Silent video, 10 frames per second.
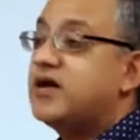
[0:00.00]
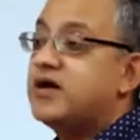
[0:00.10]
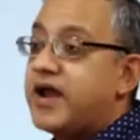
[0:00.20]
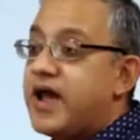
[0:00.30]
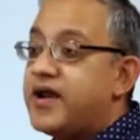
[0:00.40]
are
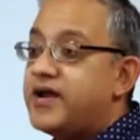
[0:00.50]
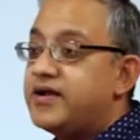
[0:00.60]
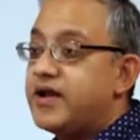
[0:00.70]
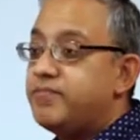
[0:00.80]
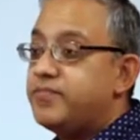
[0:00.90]
granite
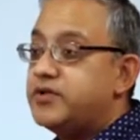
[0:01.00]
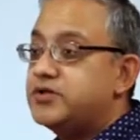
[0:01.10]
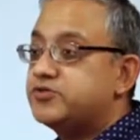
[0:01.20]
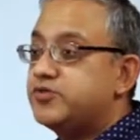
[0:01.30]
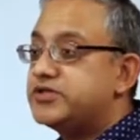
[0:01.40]

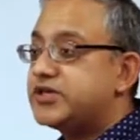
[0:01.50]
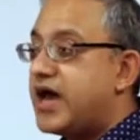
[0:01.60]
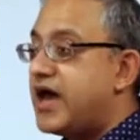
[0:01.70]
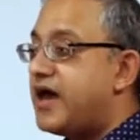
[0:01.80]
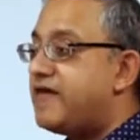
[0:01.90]
temples which
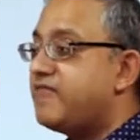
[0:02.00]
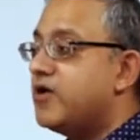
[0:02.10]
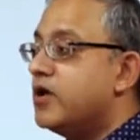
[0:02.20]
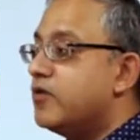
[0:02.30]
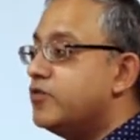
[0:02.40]

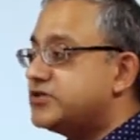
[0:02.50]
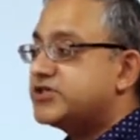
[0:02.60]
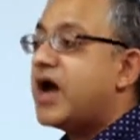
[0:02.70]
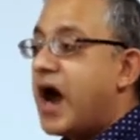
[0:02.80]
is the